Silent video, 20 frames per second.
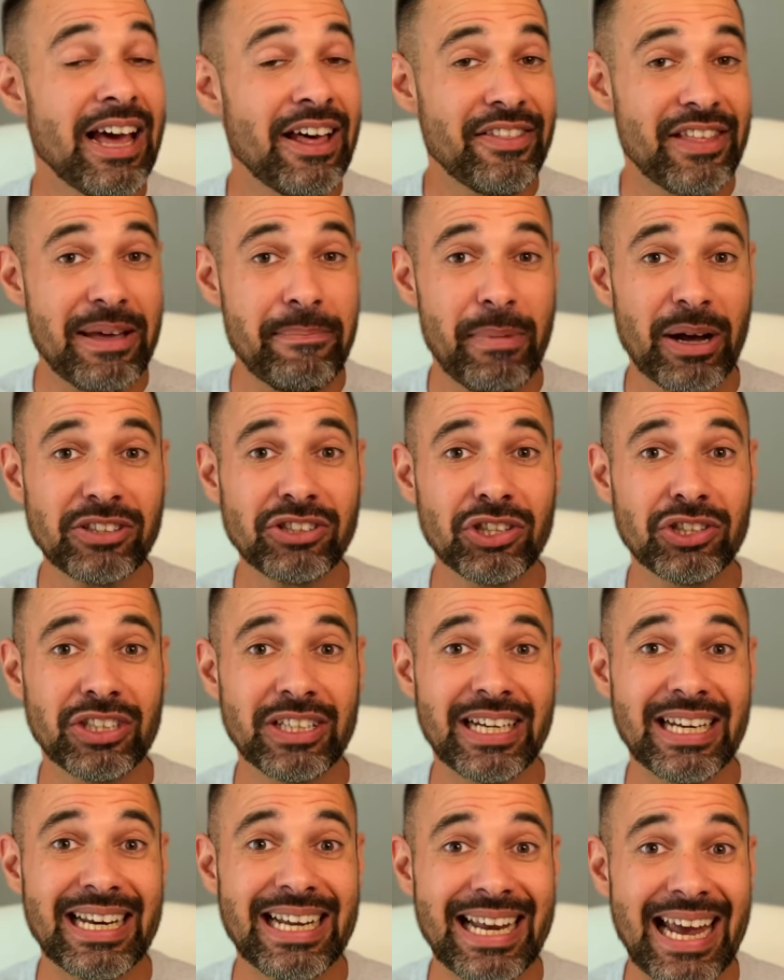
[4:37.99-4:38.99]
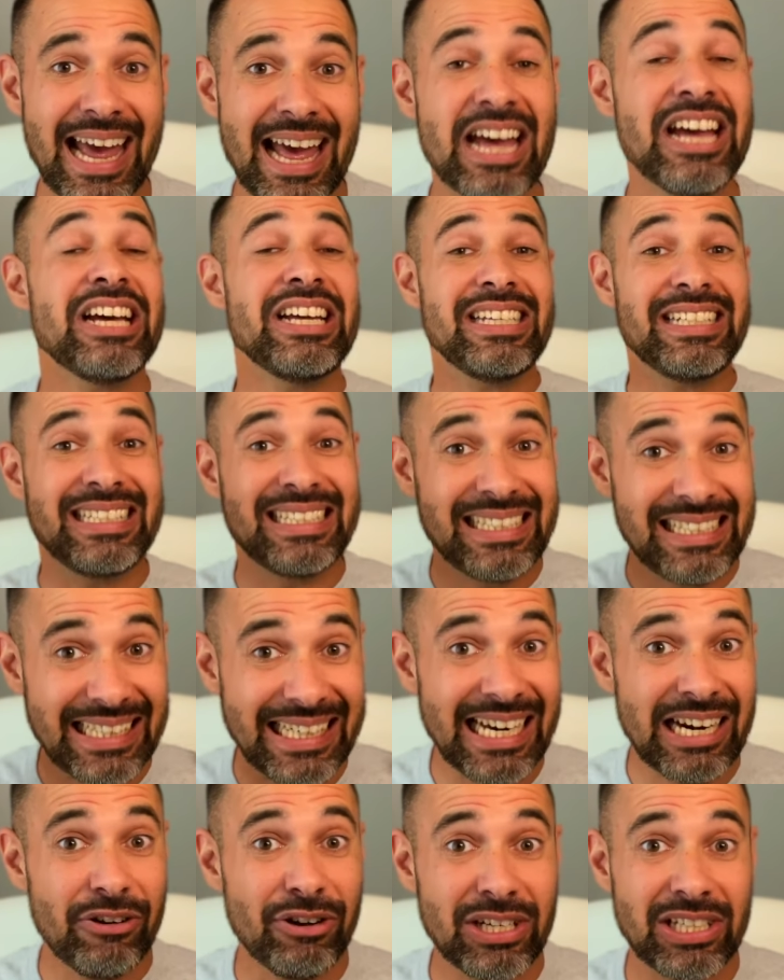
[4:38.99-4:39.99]
Their muscles are going to get
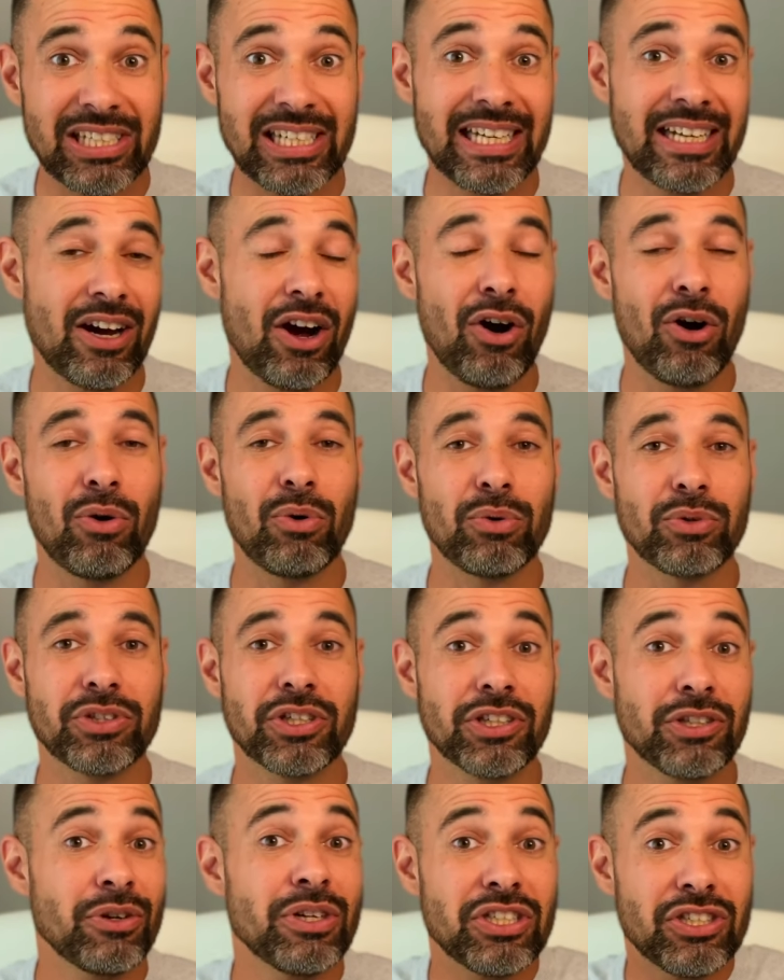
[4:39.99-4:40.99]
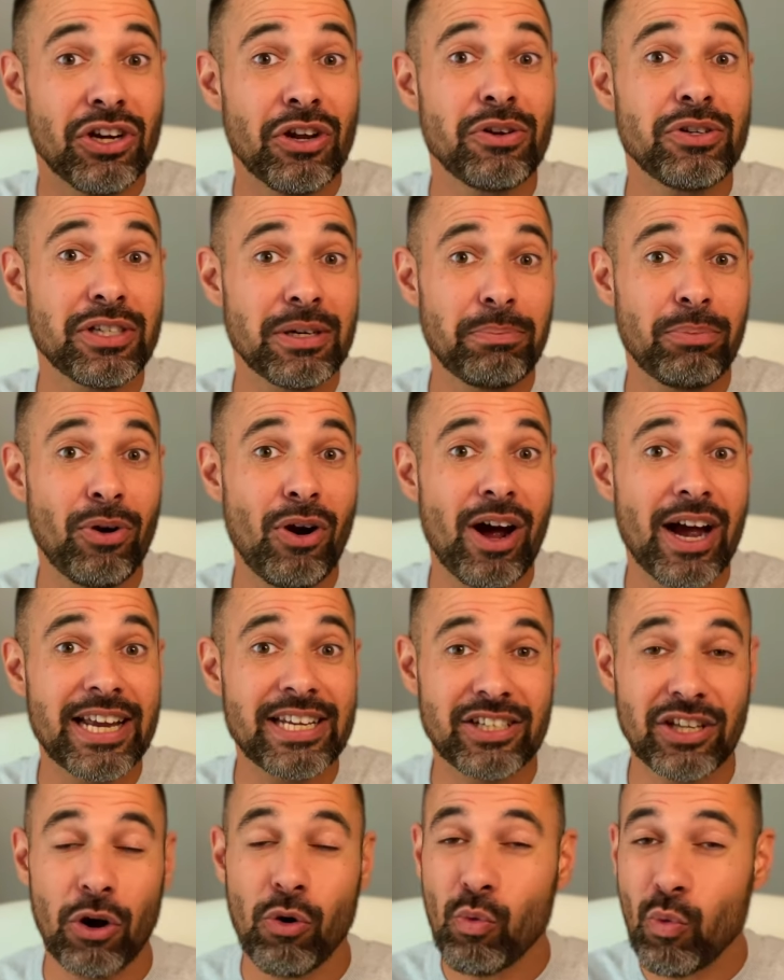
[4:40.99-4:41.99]
seriously cold. So it's no
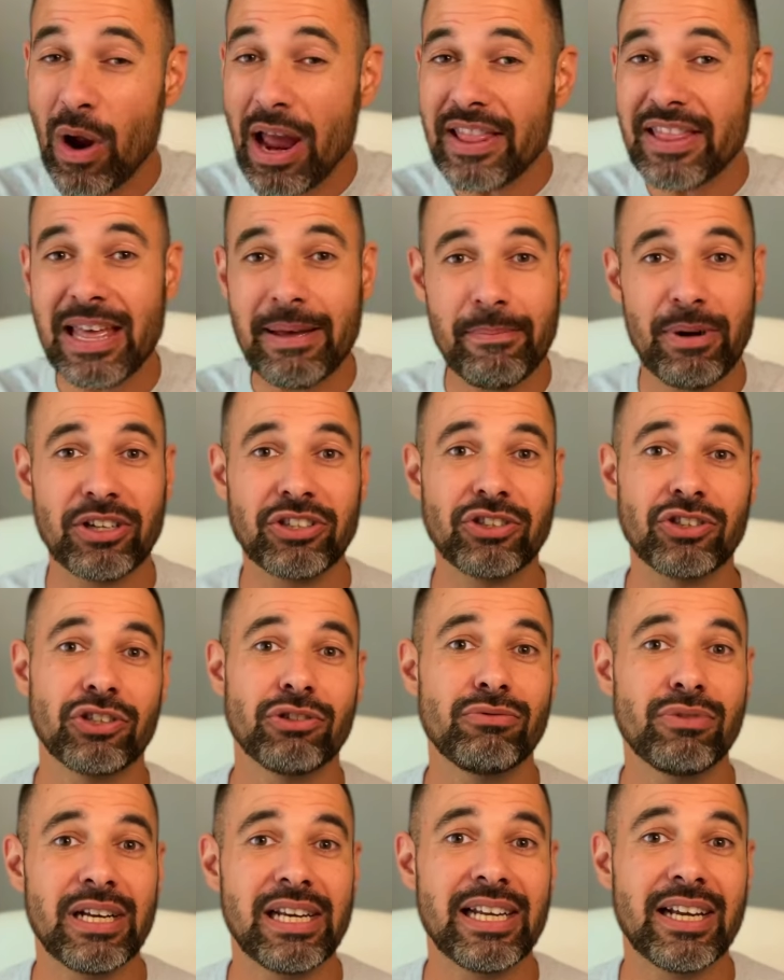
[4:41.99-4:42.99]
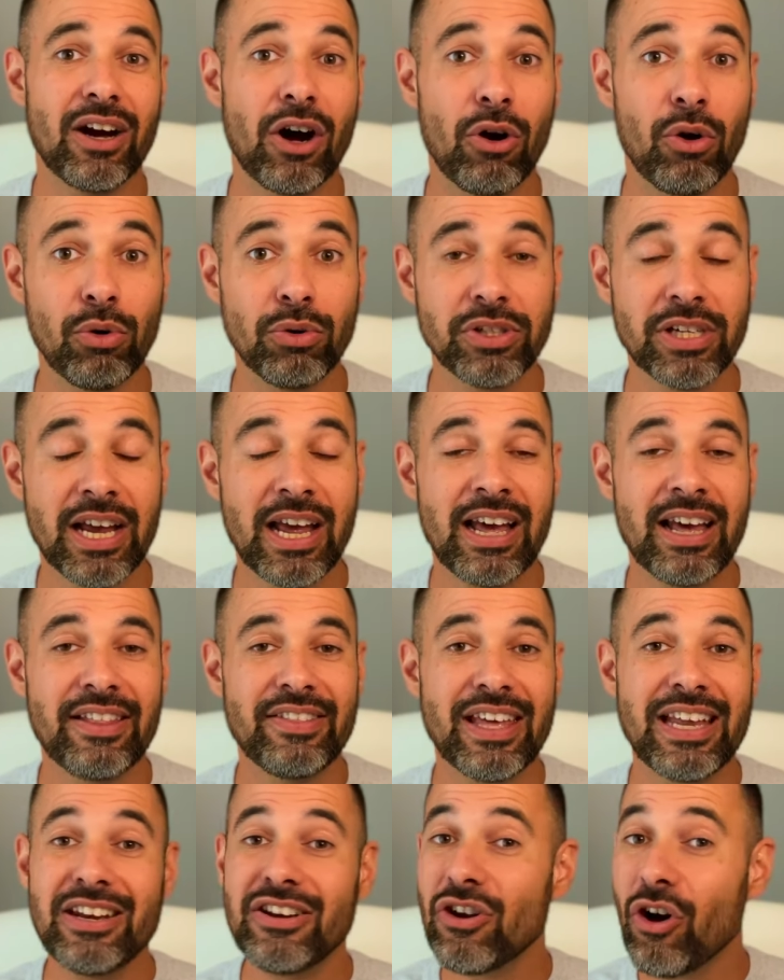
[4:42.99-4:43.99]
surprise that when their muscles are really cold,
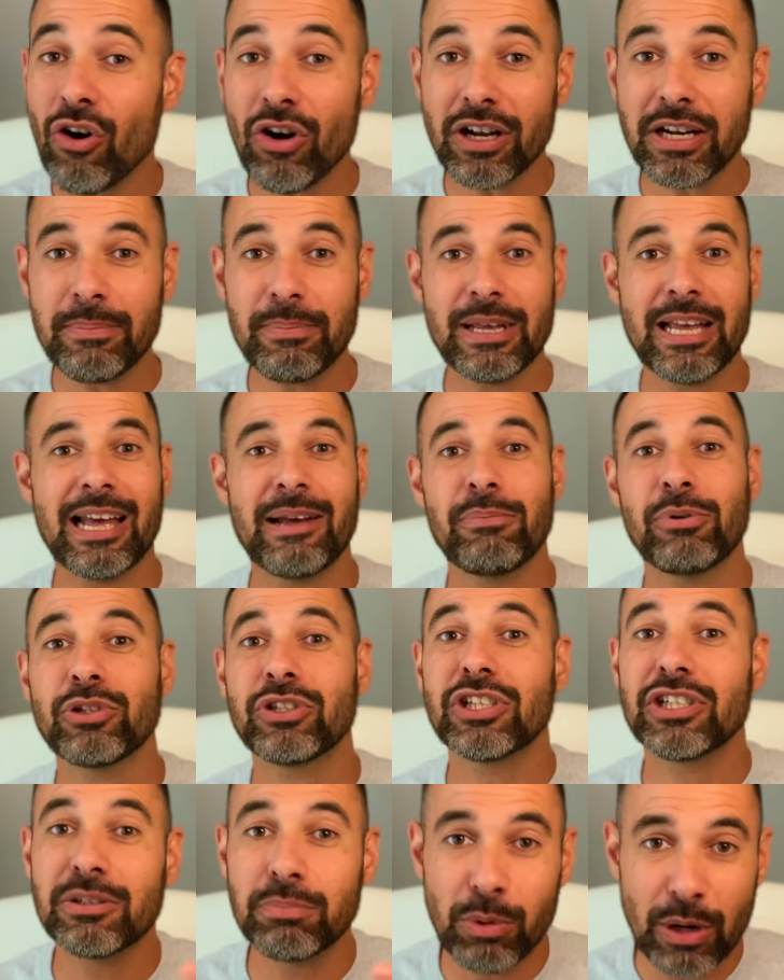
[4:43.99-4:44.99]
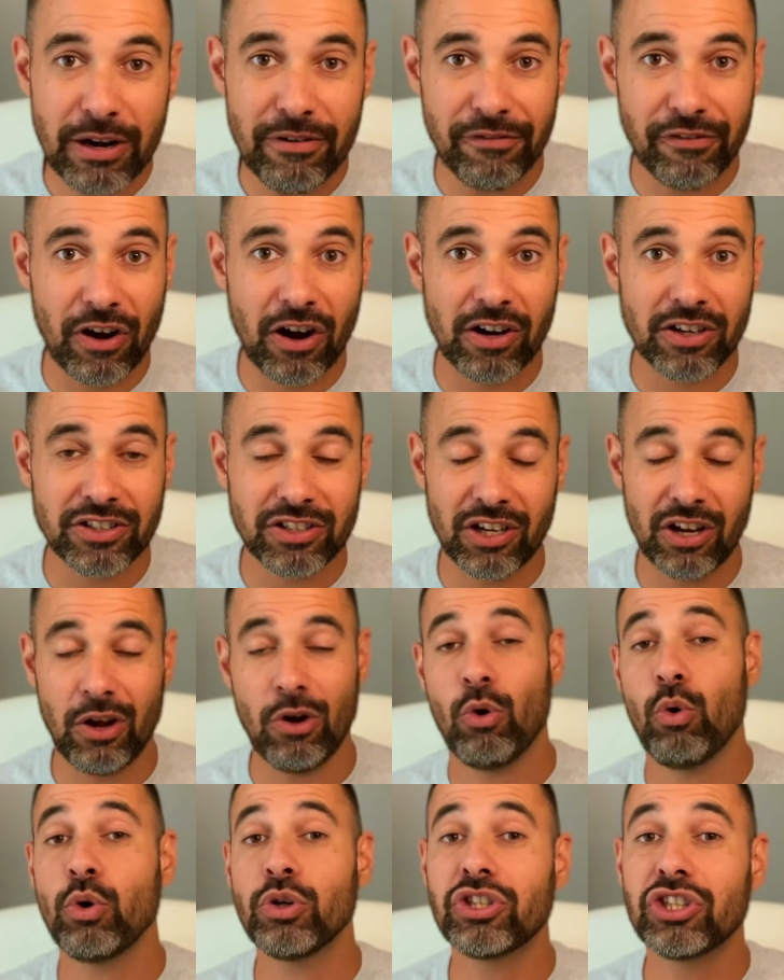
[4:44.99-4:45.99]
they're not going to be able to sprint faster
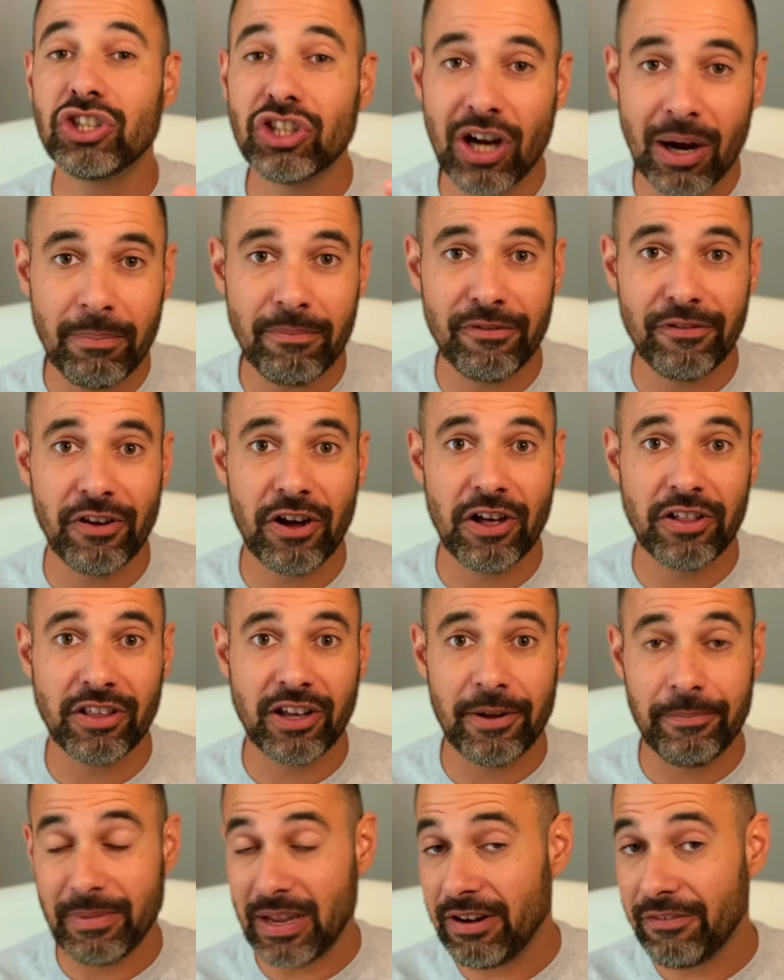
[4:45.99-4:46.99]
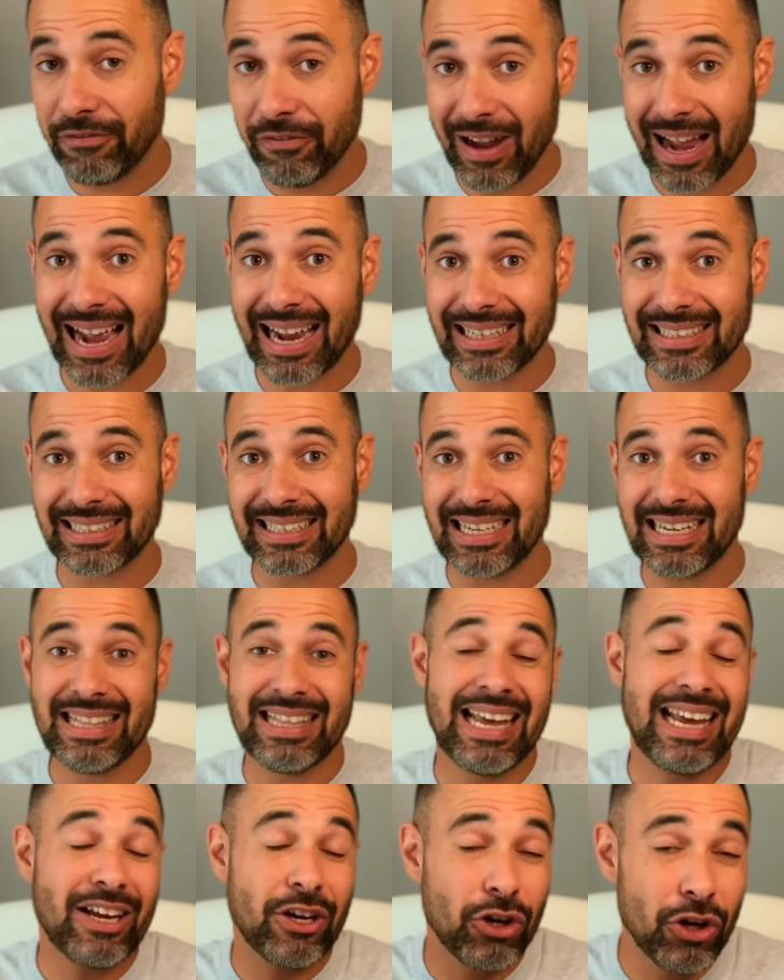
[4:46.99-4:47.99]
or jump further. In fact,
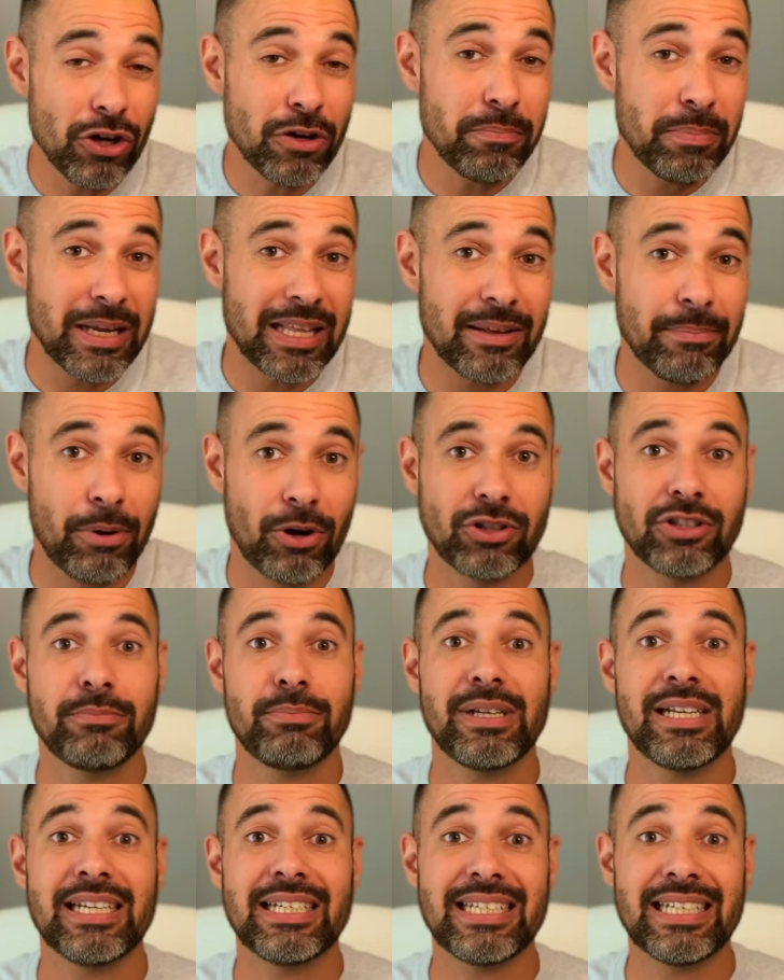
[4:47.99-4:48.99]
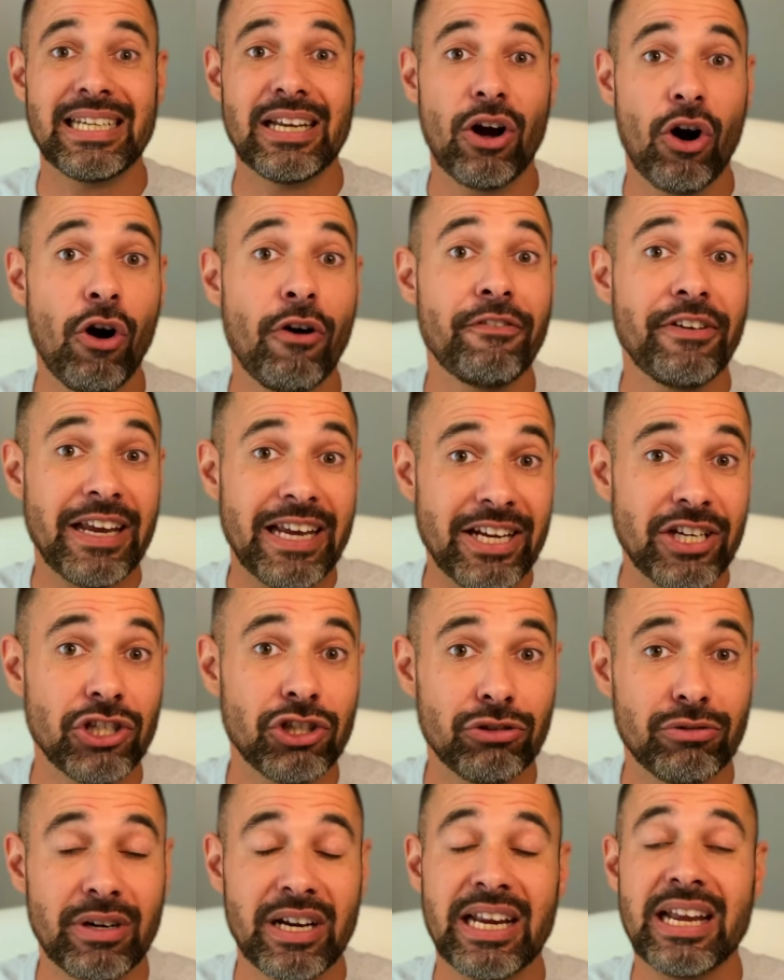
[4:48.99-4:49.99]
there could be the possibility of
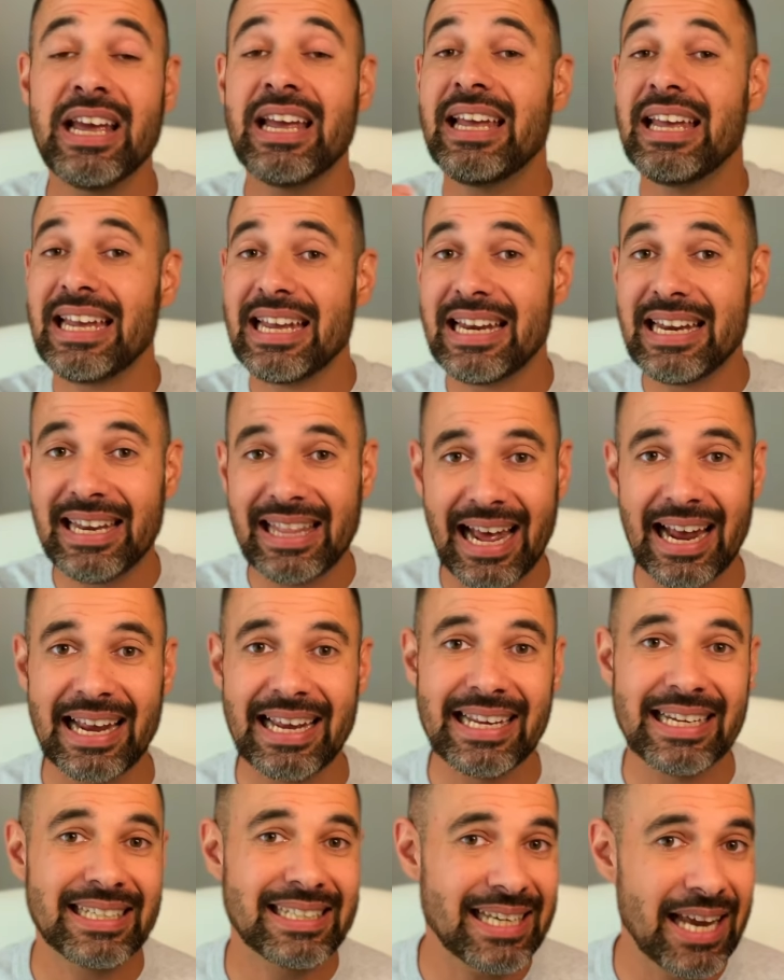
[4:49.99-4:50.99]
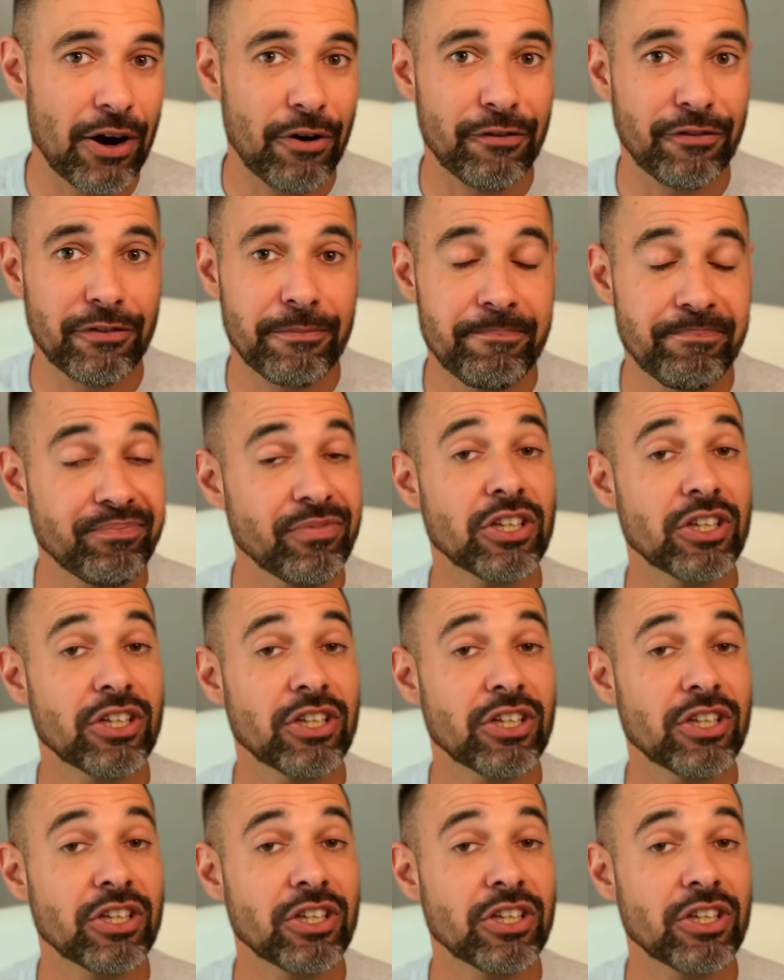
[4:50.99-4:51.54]
injury in that itself.